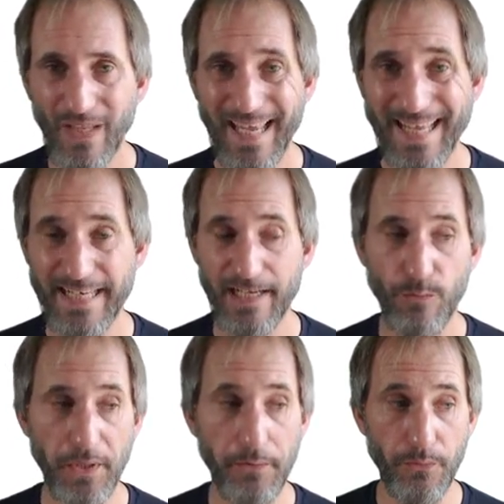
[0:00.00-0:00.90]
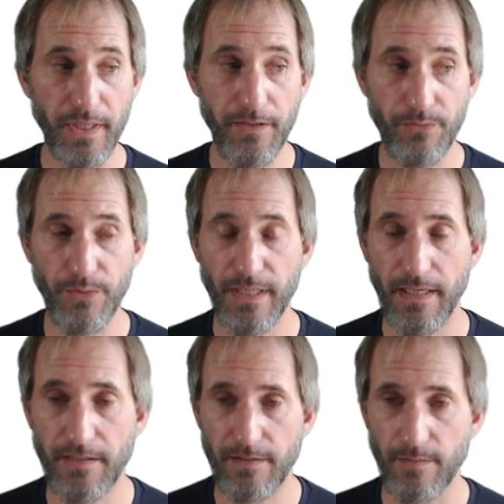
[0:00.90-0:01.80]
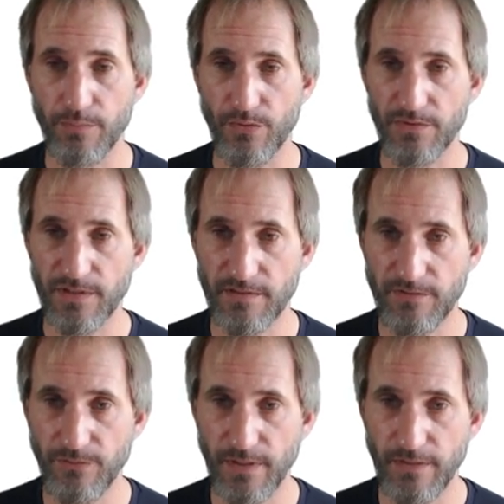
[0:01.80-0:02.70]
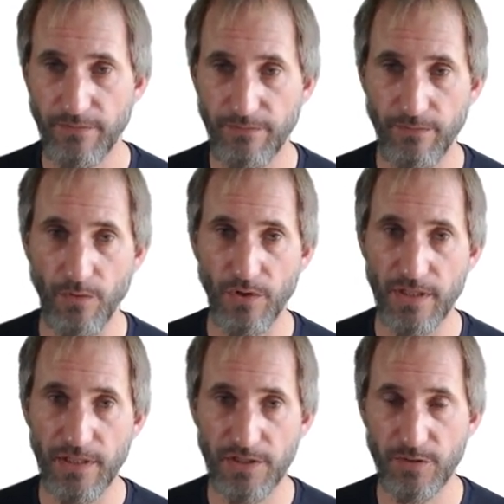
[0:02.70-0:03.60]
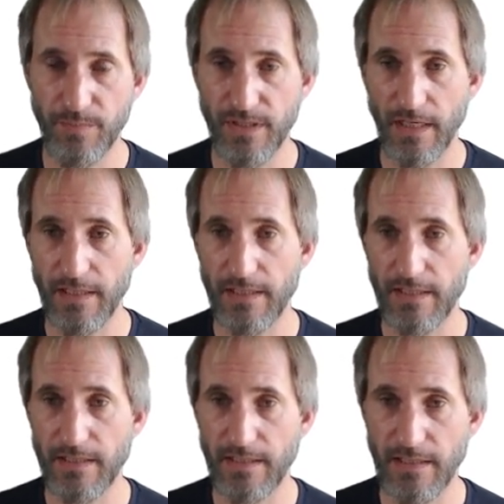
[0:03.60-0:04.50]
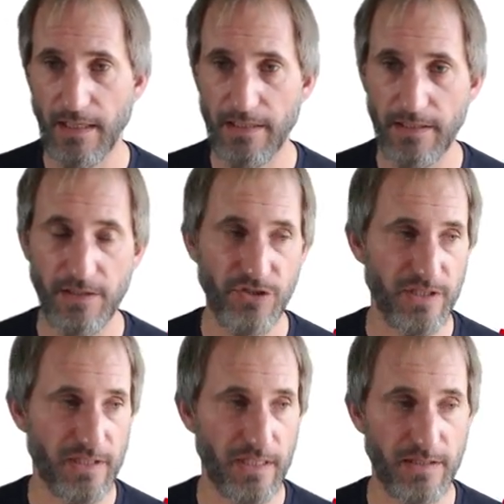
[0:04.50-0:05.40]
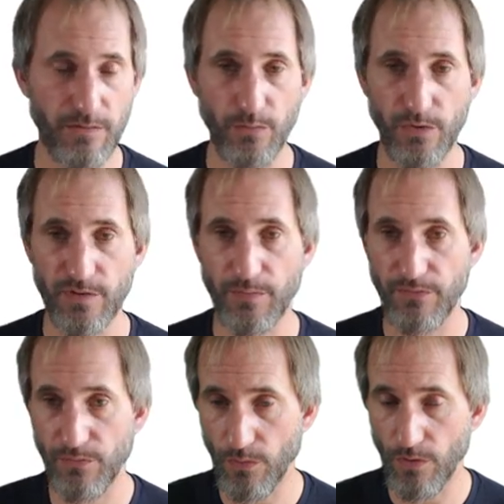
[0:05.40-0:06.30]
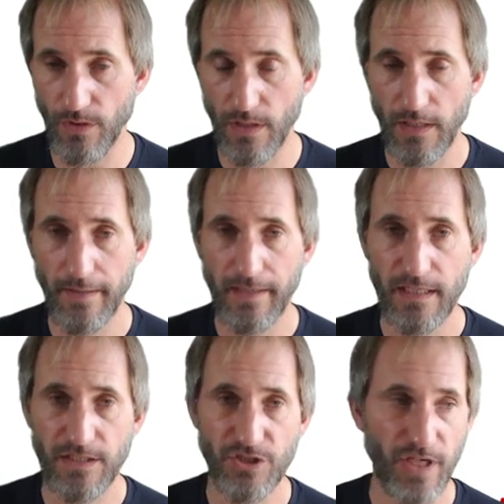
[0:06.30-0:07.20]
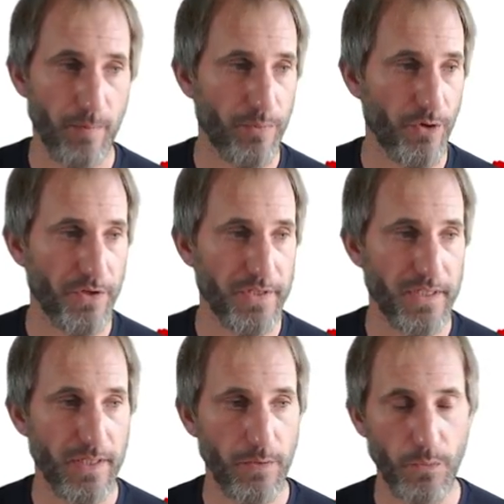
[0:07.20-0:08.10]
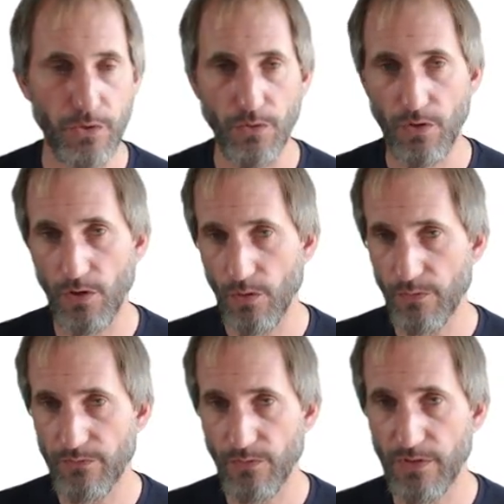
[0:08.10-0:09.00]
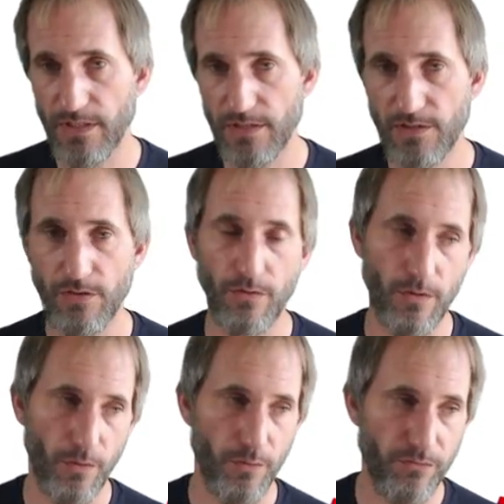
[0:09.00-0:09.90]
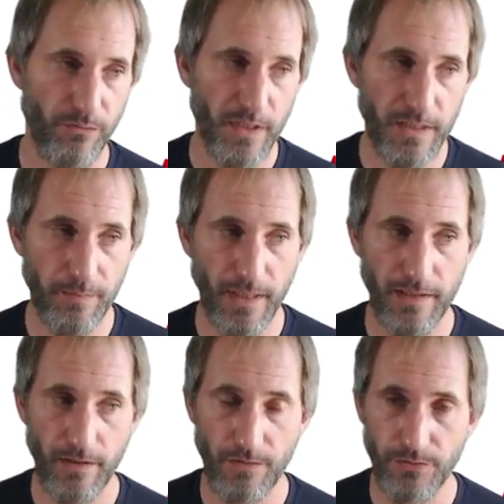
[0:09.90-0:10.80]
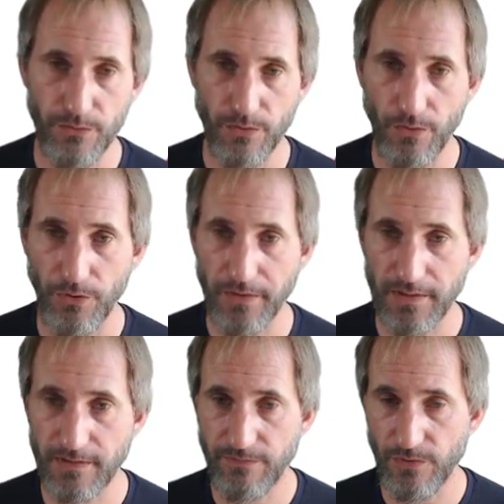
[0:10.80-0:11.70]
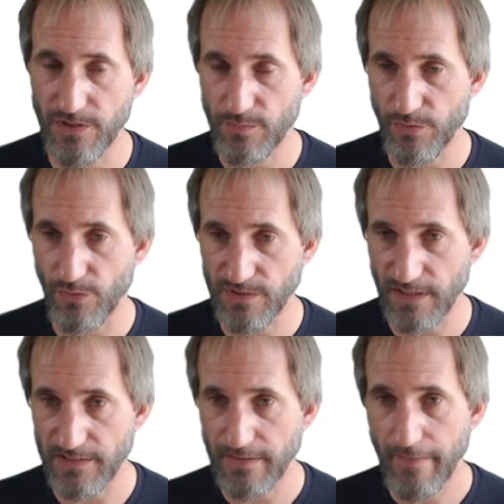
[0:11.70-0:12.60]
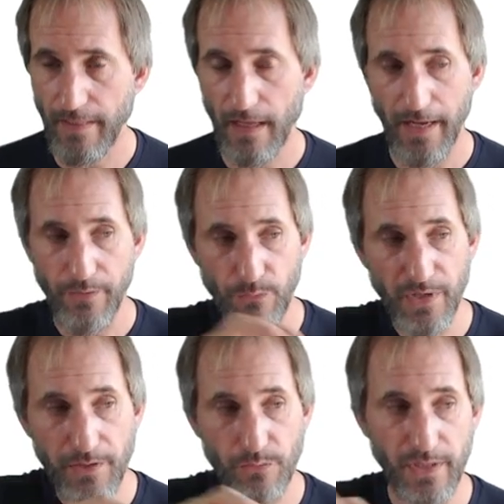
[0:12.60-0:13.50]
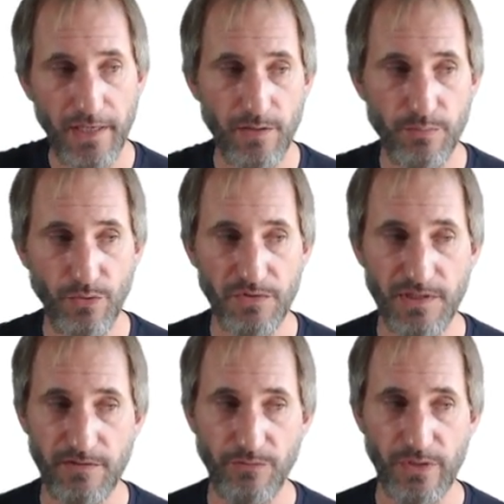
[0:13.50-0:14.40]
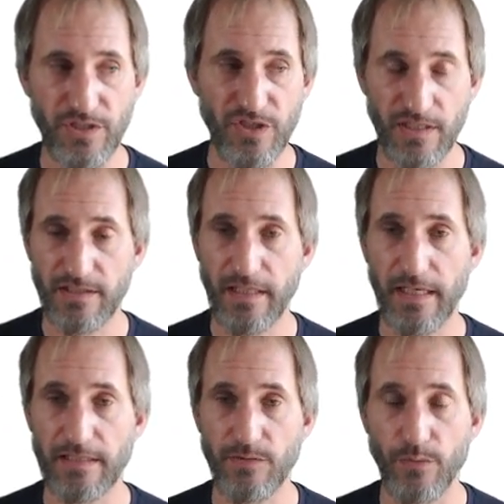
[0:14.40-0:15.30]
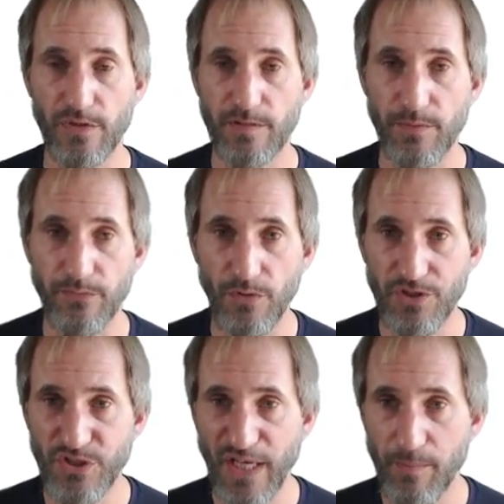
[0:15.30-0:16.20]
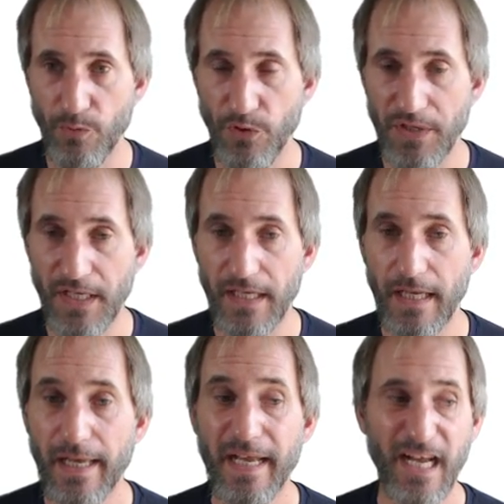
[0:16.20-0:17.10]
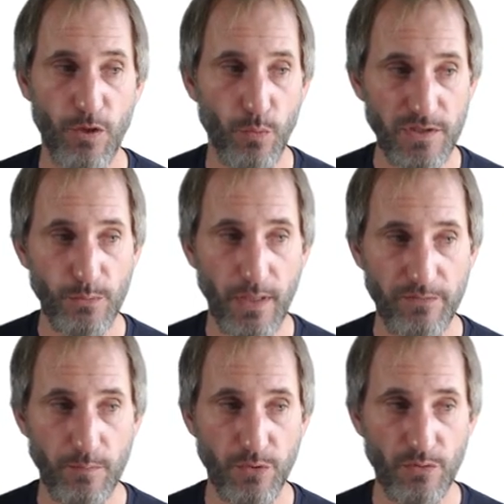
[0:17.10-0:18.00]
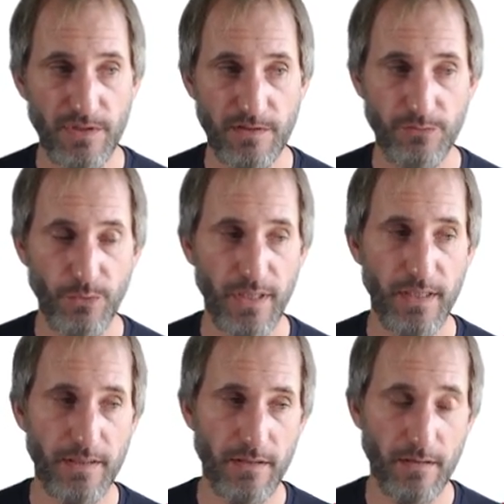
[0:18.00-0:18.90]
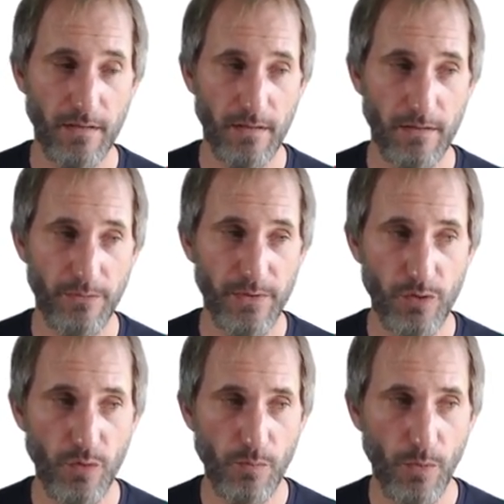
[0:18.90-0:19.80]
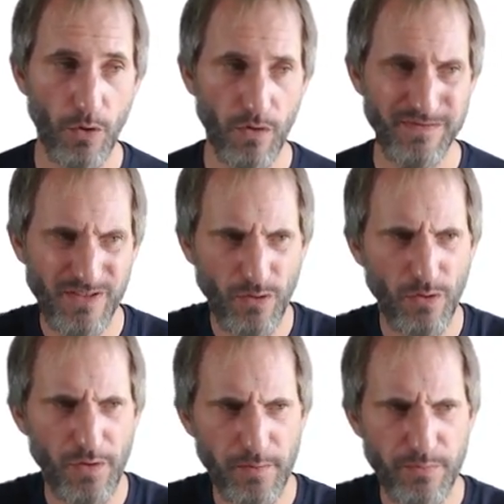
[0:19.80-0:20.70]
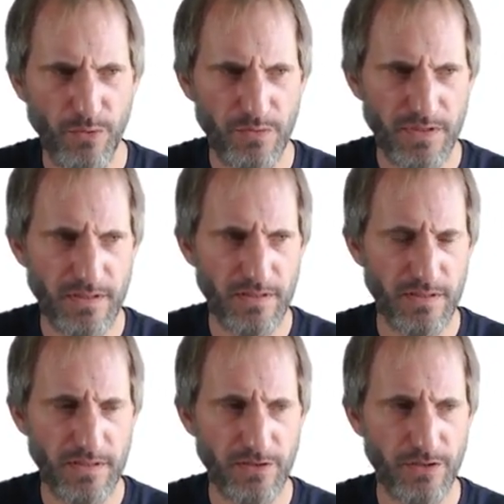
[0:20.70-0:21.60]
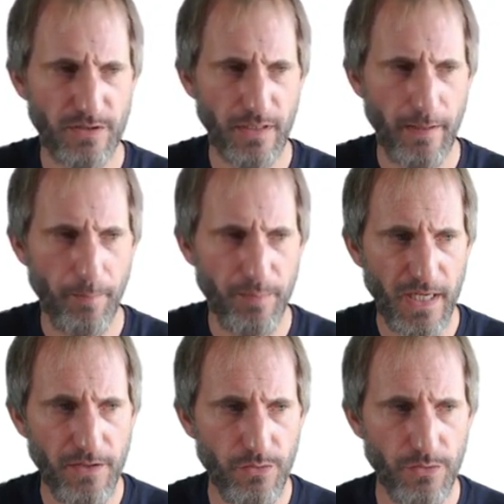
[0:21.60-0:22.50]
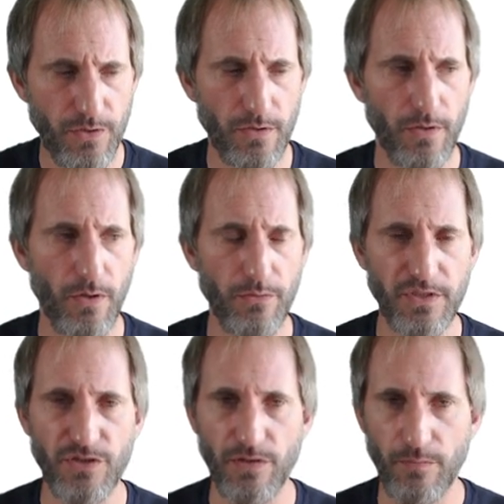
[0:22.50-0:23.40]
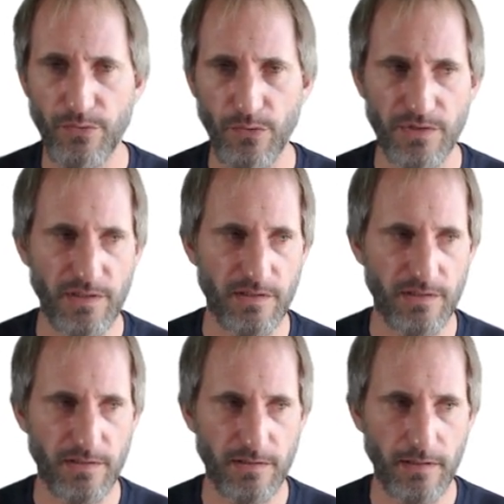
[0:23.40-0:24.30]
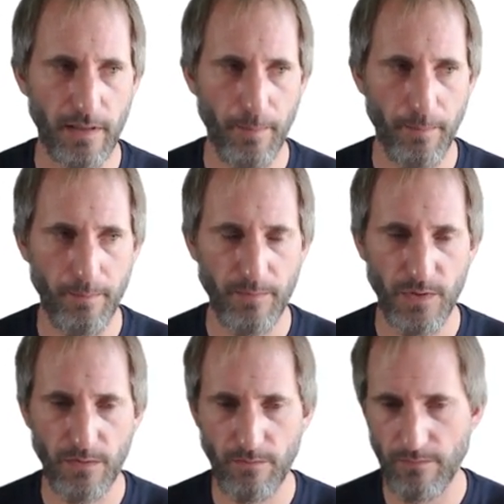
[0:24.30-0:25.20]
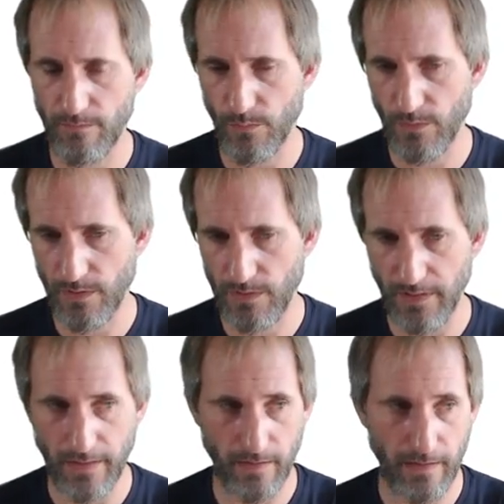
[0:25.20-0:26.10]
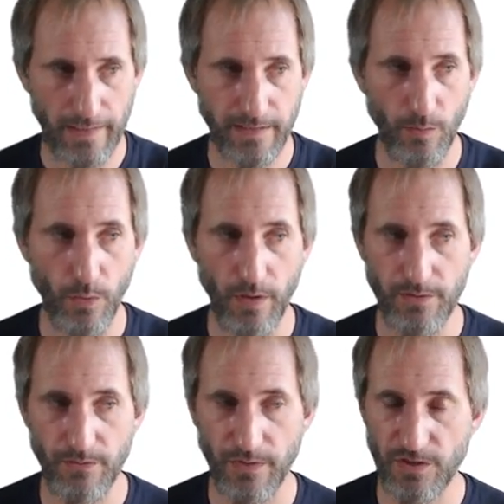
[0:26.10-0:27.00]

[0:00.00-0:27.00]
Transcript: and then we recreate the process tree for each PID, TID just as it was before. Checkpointing, we do a clone for each or clone three depending on your kernels for each process and recreate a process tree just as it was before checkpointing. And once we have the process tree, the CRIU morphs all the processes um, into the original processes. Um, like they were during